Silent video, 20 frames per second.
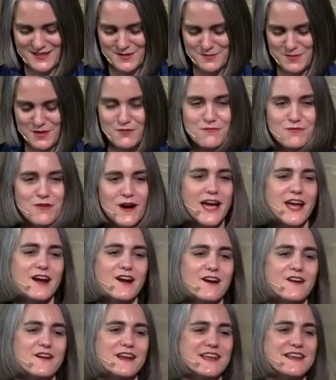But
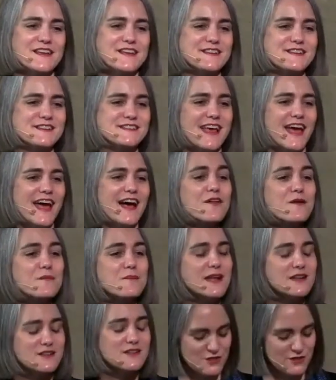fire is
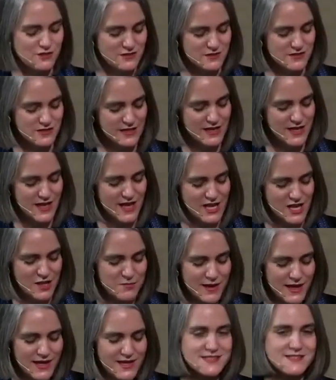elemental, and it
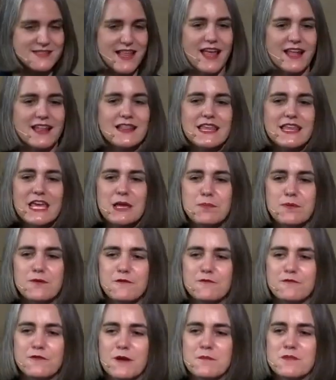makes that leap
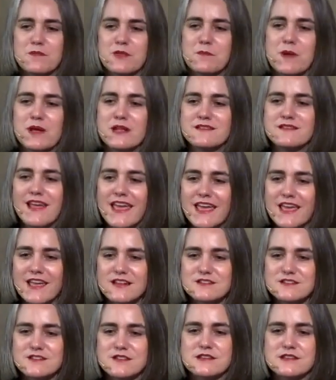from the
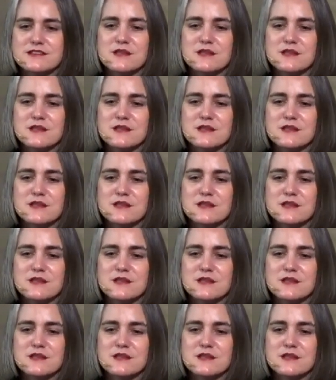mundane to the